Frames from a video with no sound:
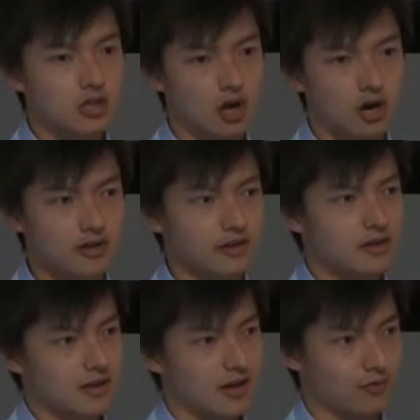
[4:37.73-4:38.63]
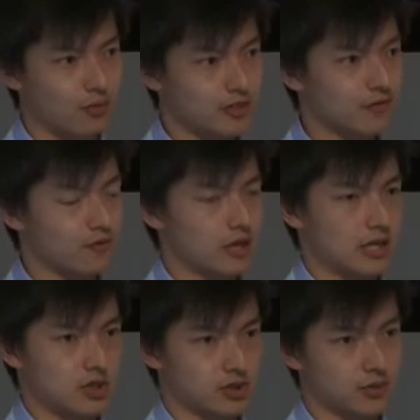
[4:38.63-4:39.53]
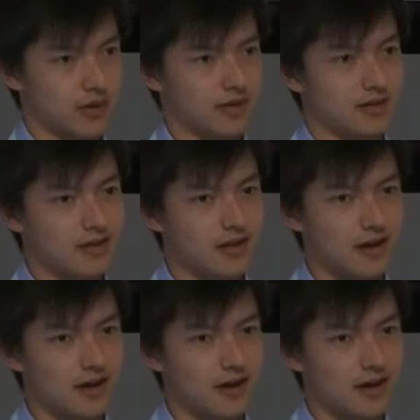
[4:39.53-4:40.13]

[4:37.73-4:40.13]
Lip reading: non-risk-free interest rate.